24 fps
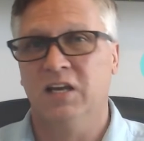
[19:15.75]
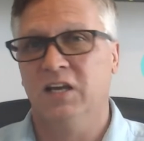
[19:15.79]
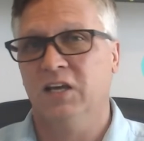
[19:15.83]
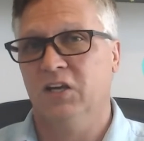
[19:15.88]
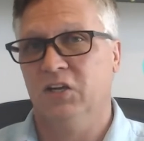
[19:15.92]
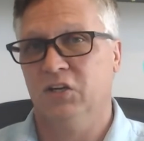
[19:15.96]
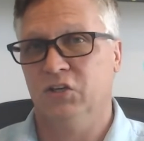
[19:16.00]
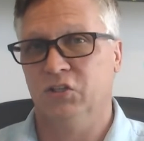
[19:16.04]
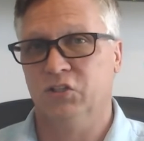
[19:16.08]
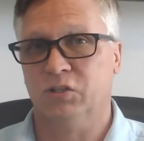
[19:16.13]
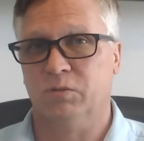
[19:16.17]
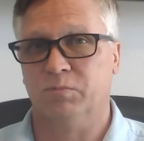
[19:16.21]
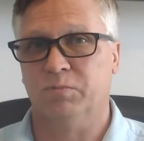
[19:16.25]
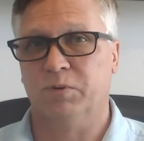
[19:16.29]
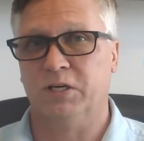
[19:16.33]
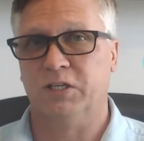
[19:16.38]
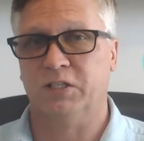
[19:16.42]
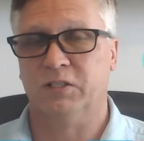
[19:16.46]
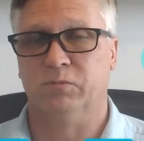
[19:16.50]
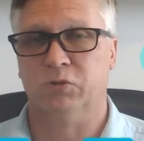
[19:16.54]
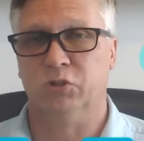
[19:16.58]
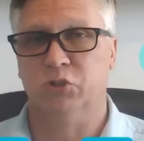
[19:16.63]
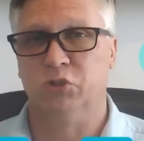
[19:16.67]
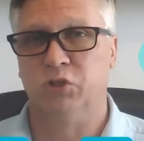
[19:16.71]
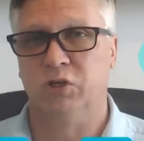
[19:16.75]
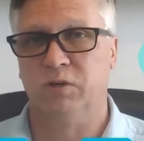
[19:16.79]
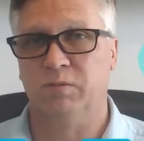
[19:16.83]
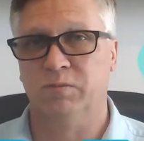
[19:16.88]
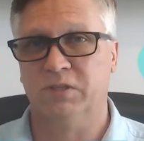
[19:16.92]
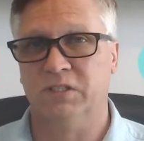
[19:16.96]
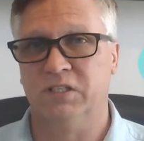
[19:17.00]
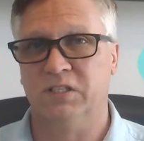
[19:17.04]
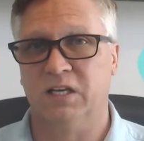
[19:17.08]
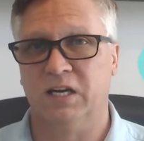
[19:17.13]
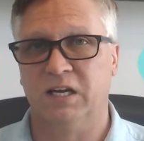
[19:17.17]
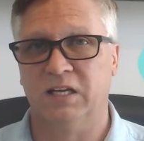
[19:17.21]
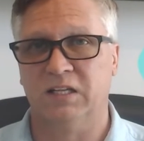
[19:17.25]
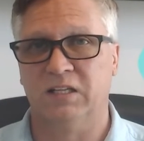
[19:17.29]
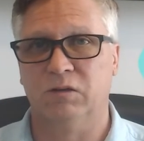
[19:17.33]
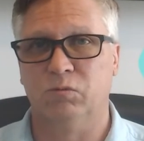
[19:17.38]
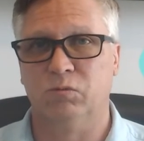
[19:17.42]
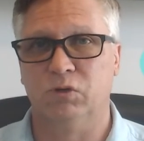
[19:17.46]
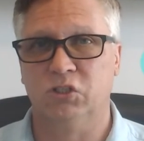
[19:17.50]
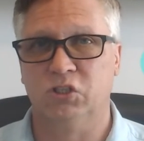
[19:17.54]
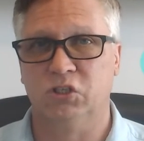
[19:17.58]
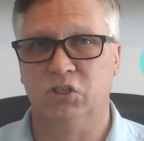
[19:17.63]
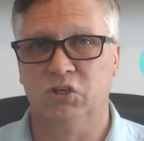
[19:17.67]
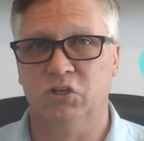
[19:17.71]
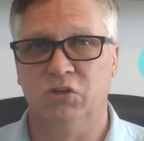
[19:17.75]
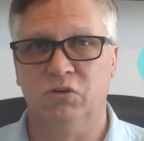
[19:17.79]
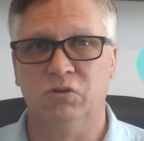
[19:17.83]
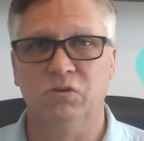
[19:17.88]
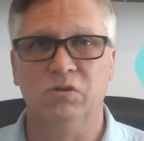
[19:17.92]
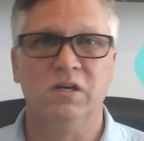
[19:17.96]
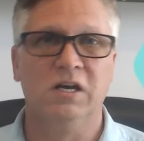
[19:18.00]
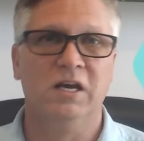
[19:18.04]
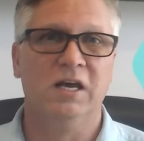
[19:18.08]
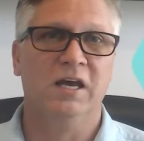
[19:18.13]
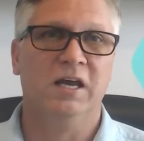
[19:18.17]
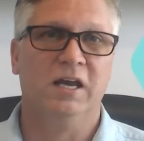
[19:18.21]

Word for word: Here's some possible treatments that I think we should do.